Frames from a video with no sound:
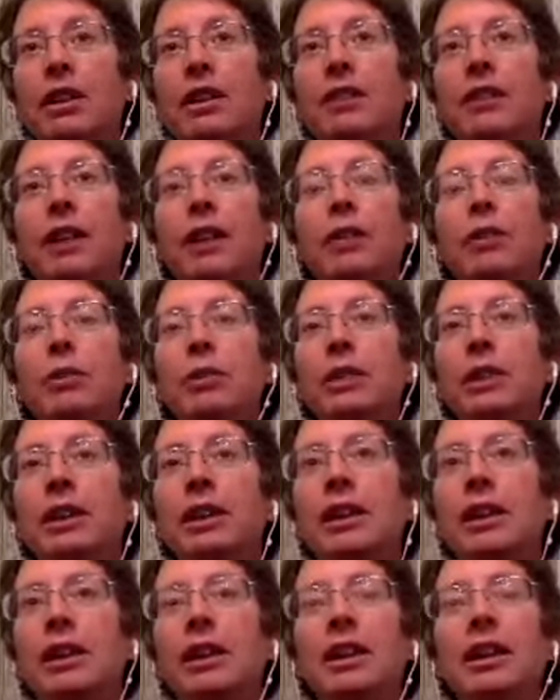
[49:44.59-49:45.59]
not only
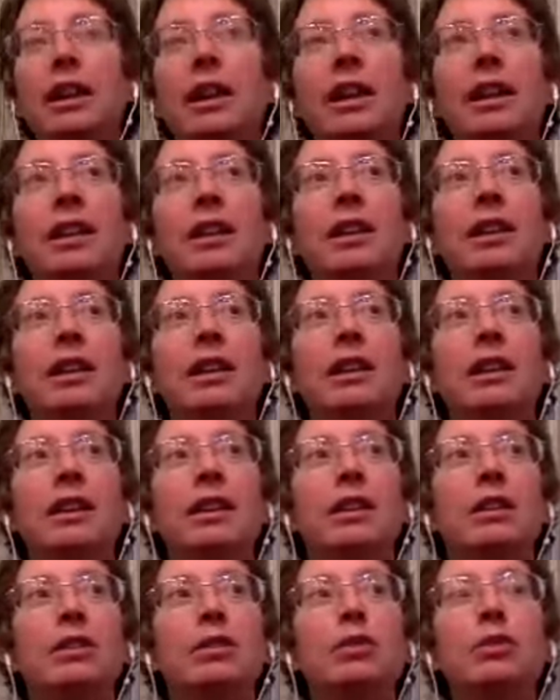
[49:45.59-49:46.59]
in, in
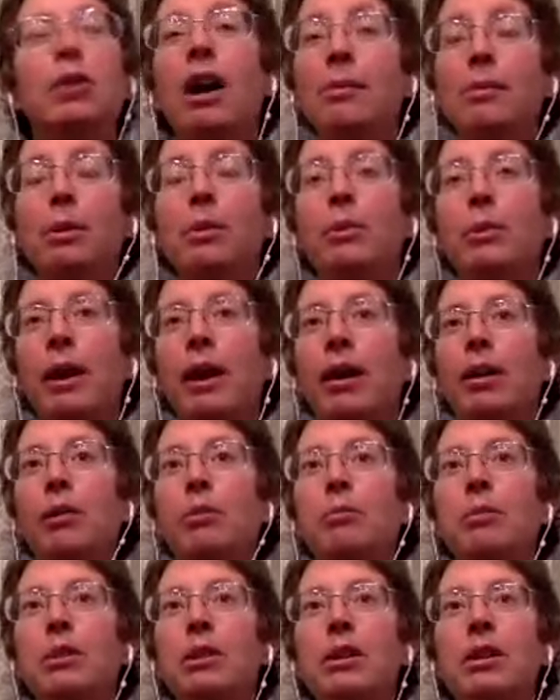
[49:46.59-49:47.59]
the trauma
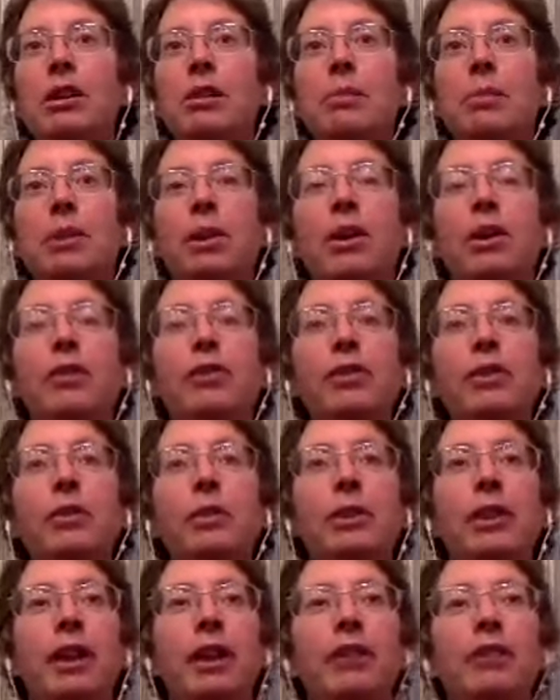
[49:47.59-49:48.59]
realm, but also
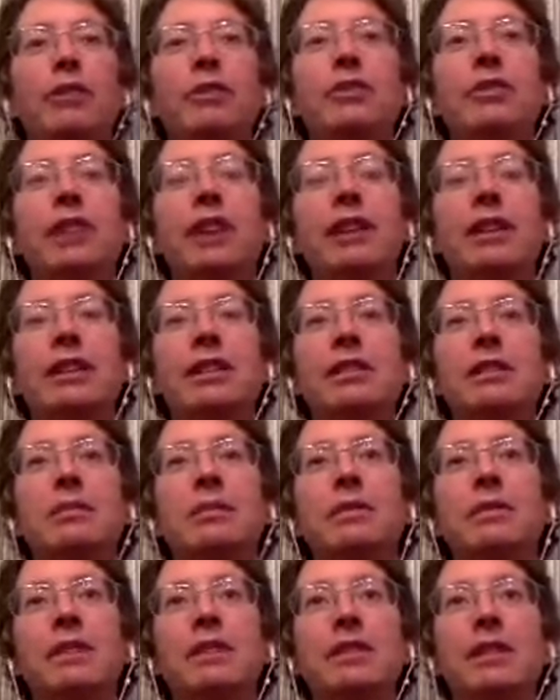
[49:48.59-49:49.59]
in understanding some
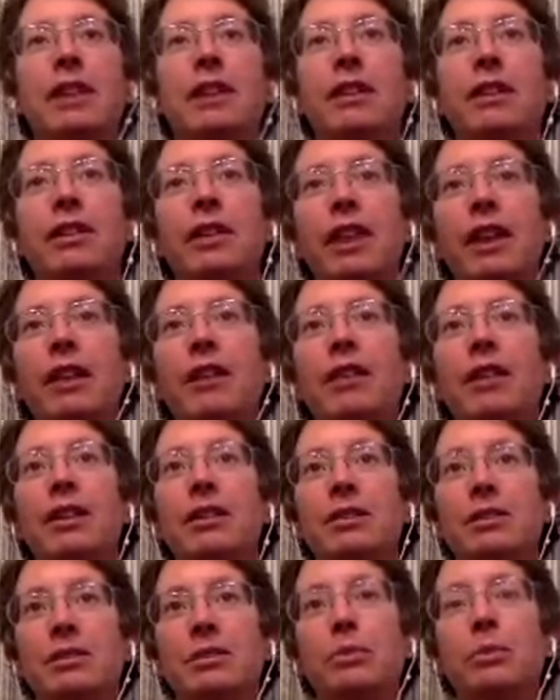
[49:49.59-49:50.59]
of these other
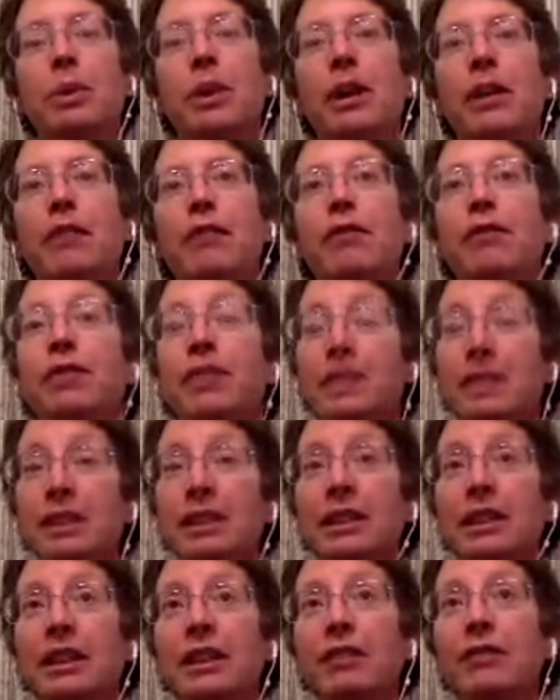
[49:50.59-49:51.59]
areas as well
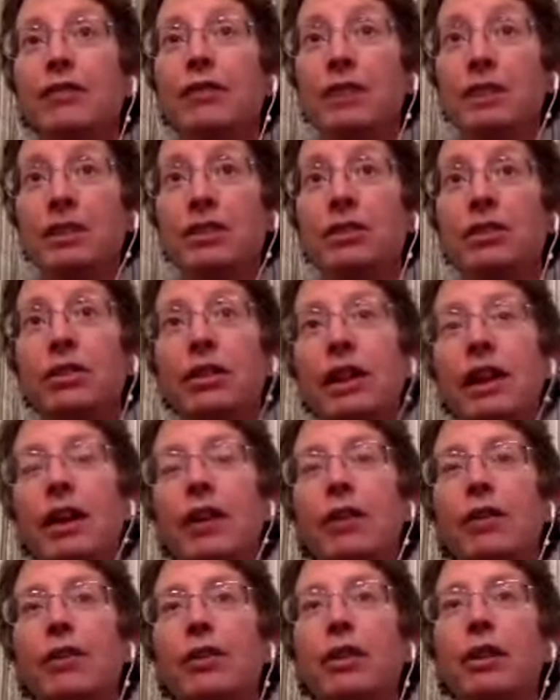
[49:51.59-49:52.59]
physically, physical
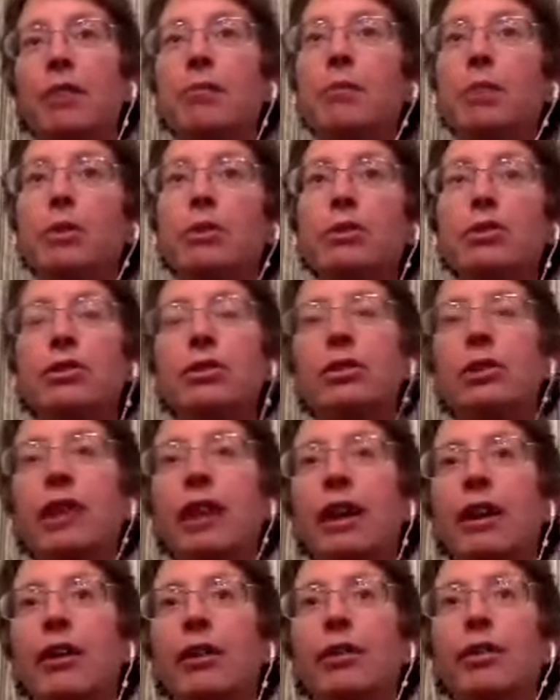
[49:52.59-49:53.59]
health, emotional
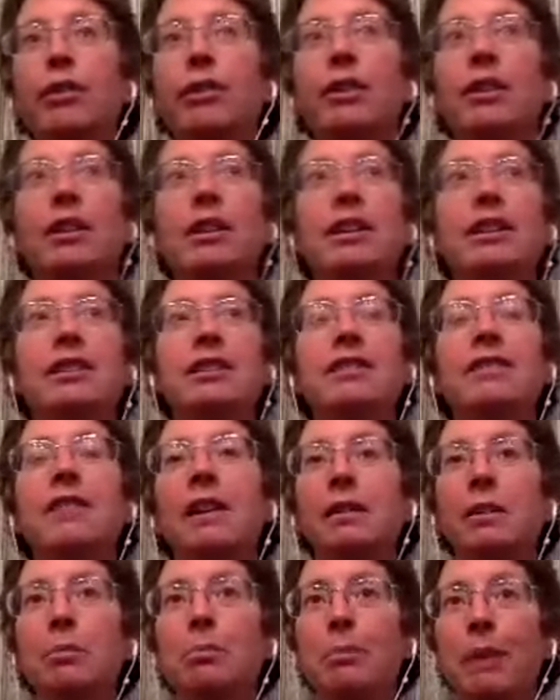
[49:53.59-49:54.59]
health,
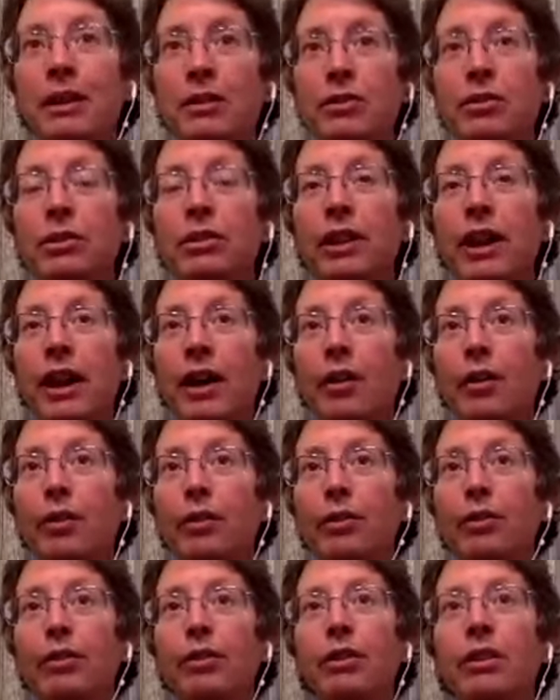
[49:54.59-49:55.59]
developmental
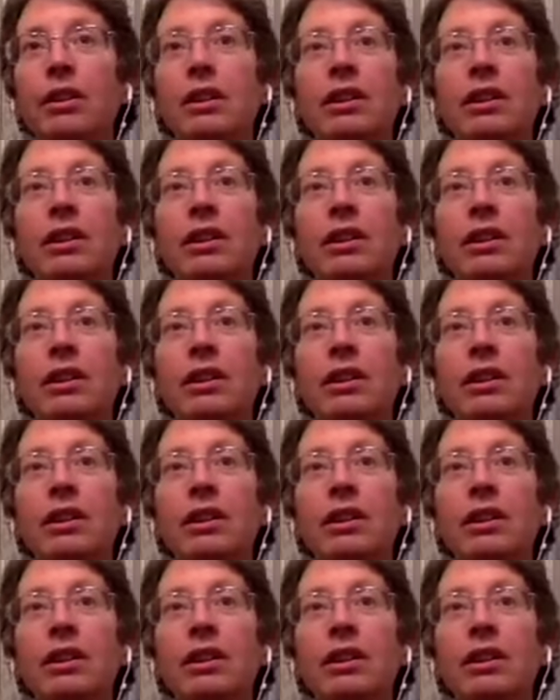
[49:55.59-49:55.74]
health,